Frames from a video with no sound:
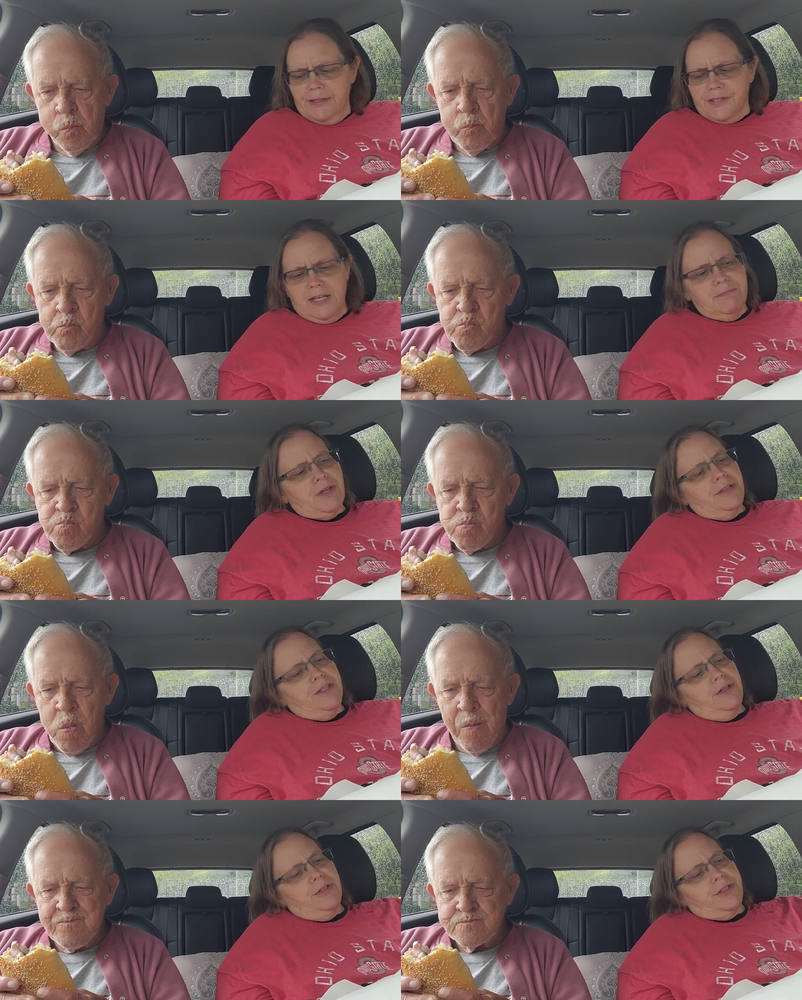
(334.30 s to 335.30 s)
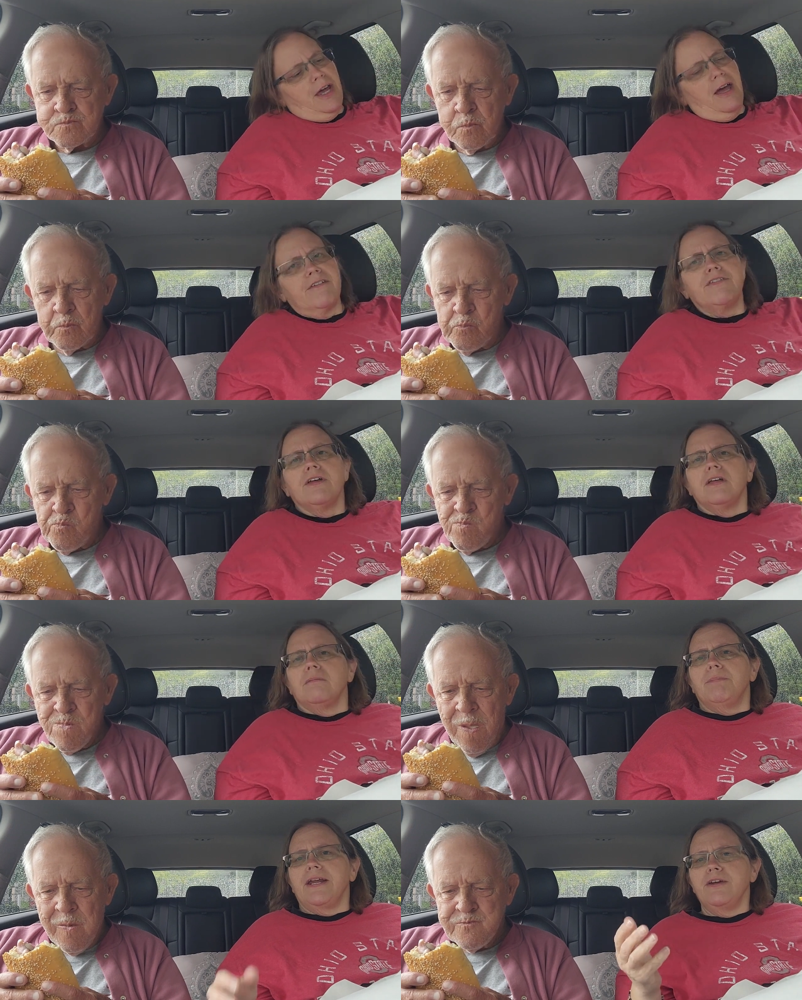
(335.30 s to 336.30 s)
Speaker 1: seems a little tough,
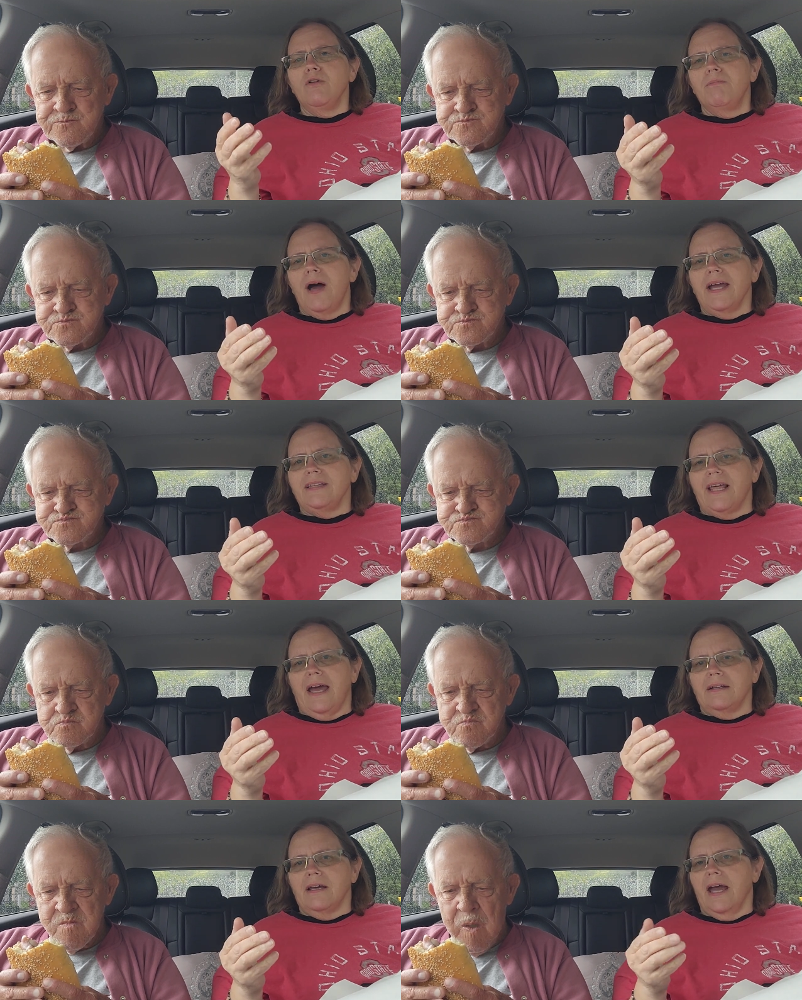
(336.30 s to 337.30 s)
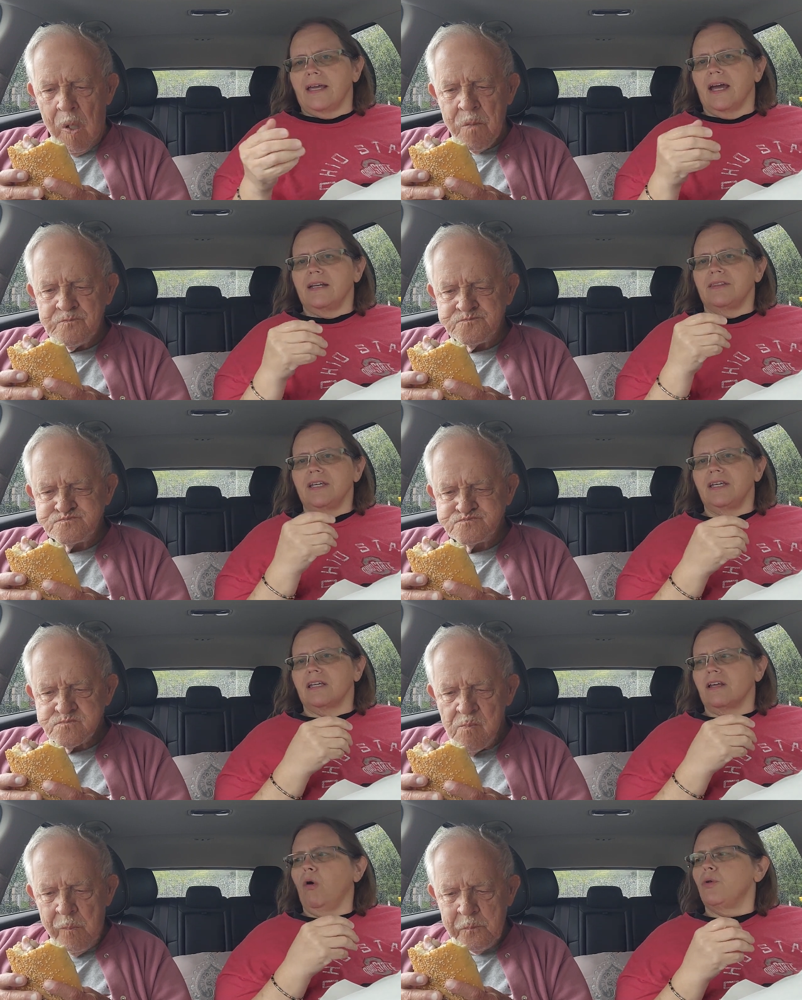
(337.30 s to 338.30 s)
but I don't mind that. I kind of think
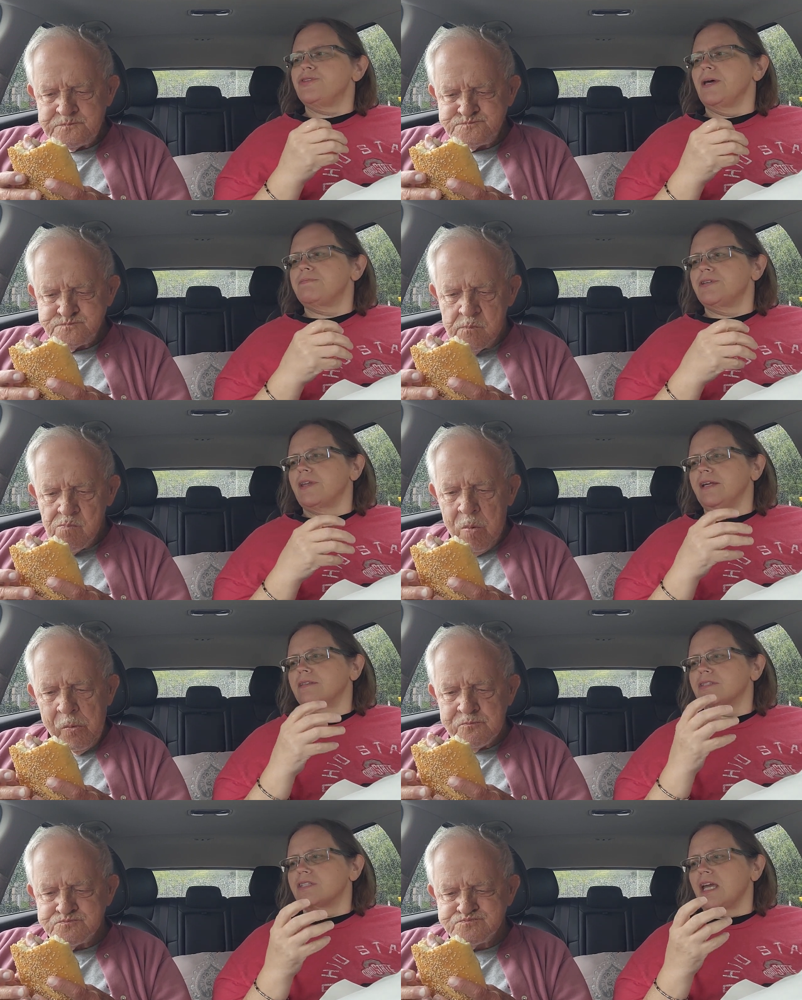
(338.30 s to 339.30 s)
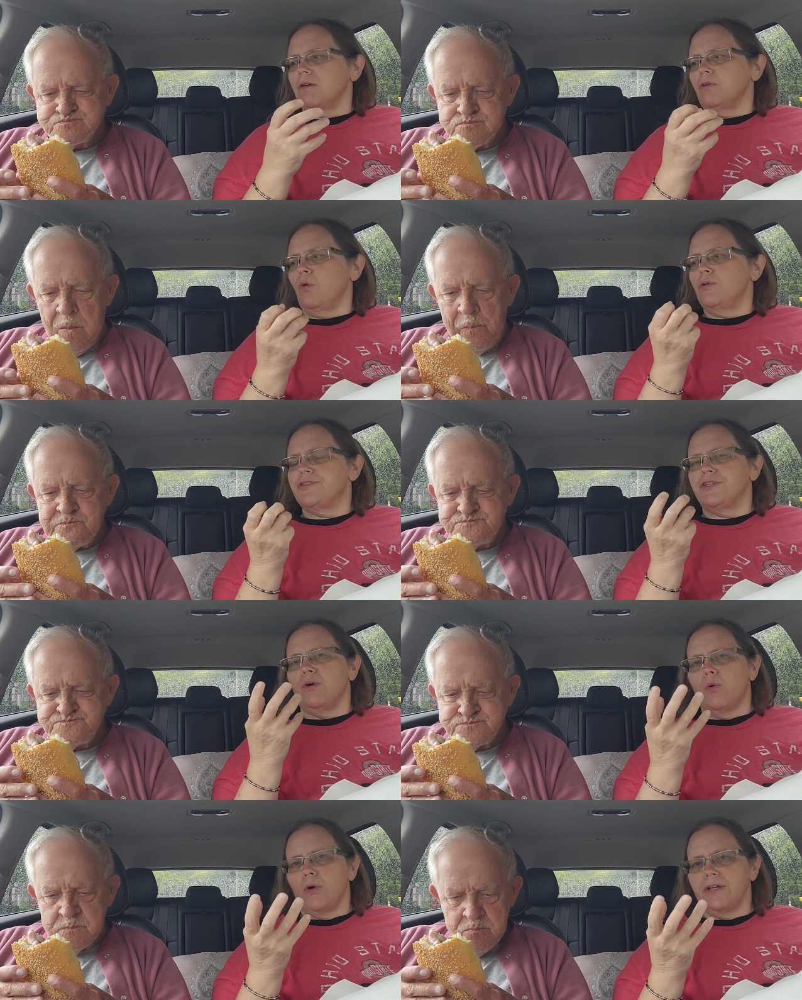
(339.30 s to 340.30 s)
it holds up to like the sand, holds
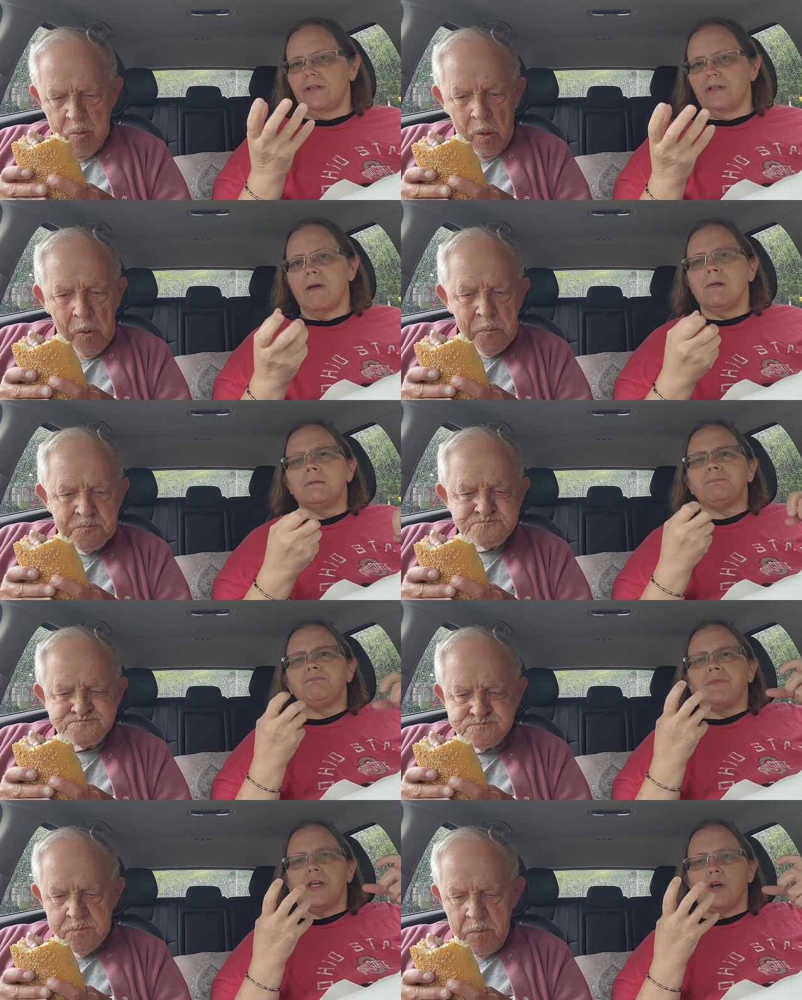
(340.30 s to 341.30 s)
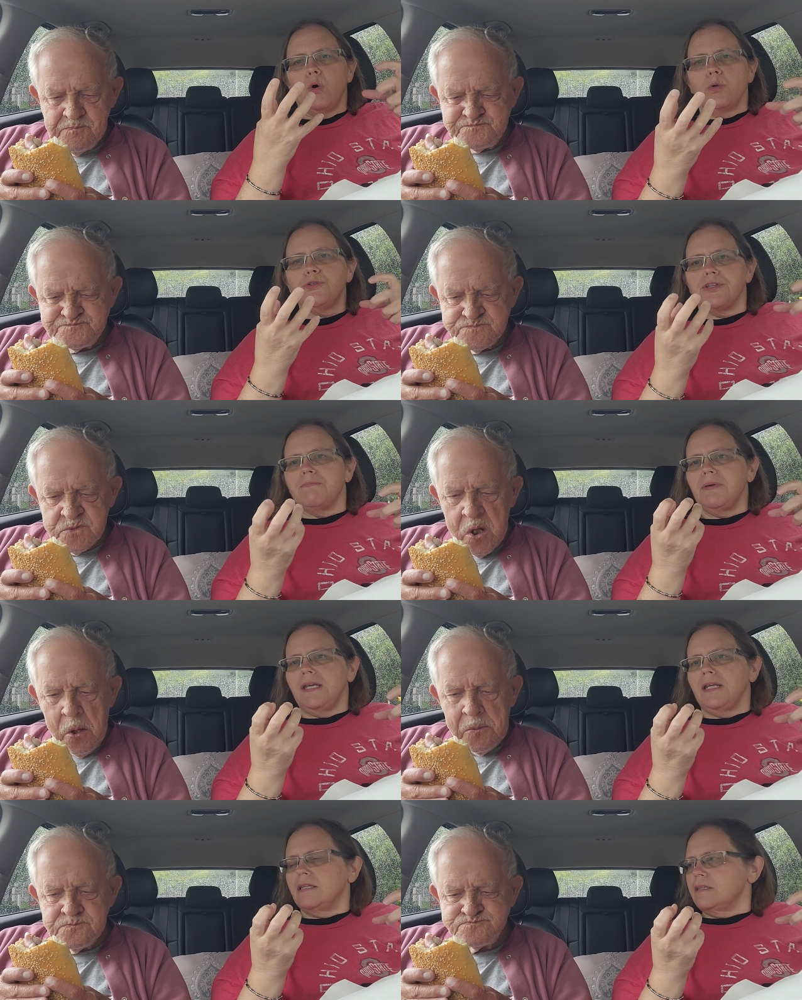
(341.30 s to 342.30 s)
the oil and holds the
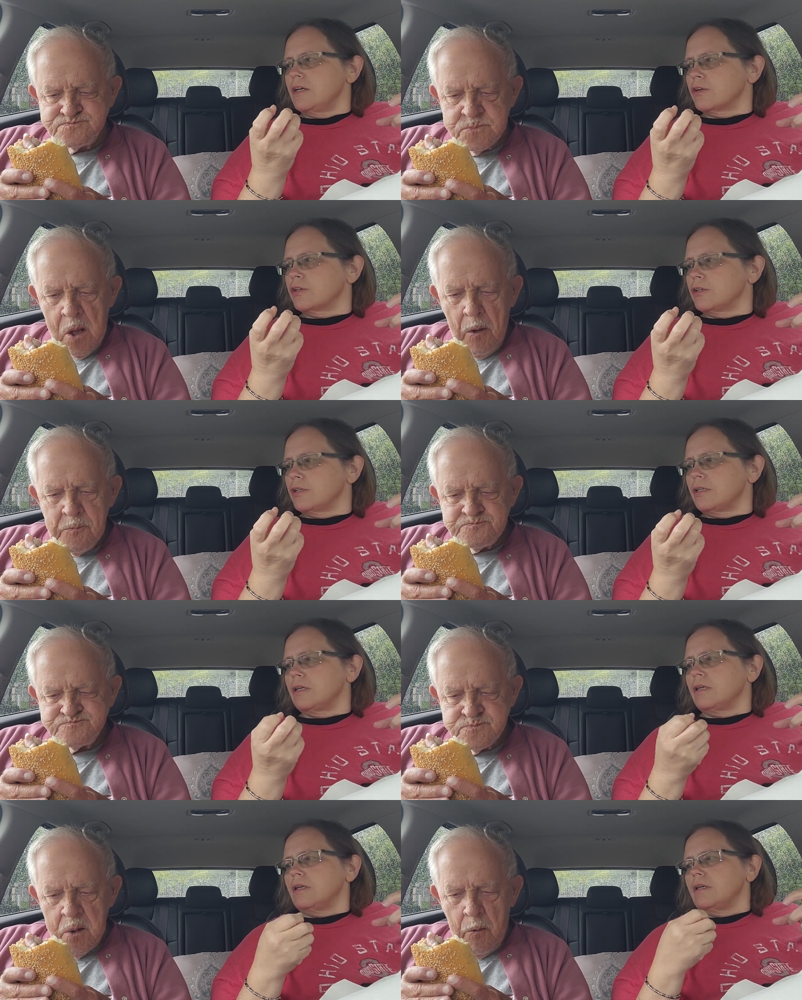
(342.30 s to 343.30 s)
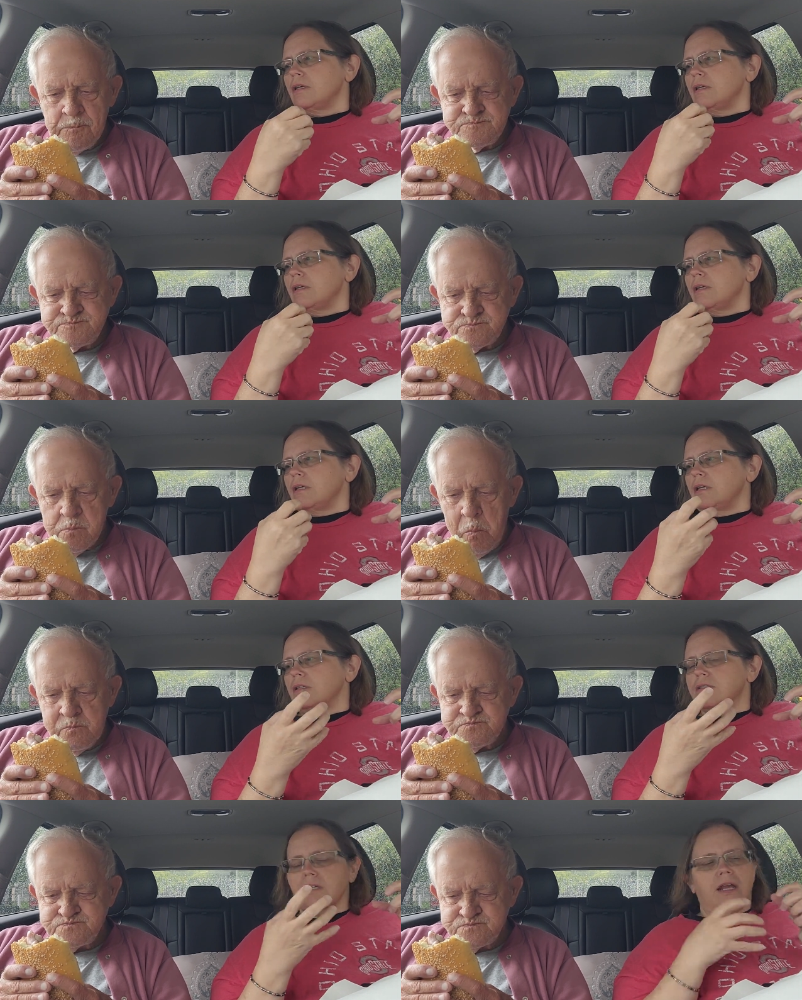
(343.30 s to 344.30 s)
meat in there good. And
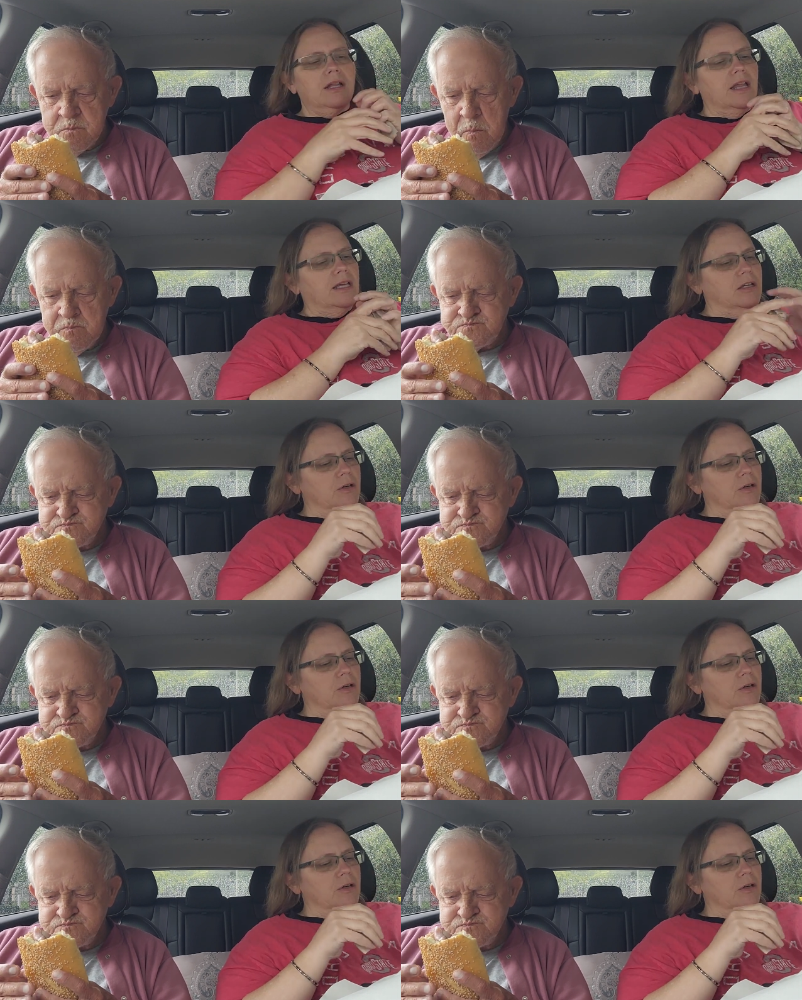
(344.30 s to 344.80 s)
it's kind of like, you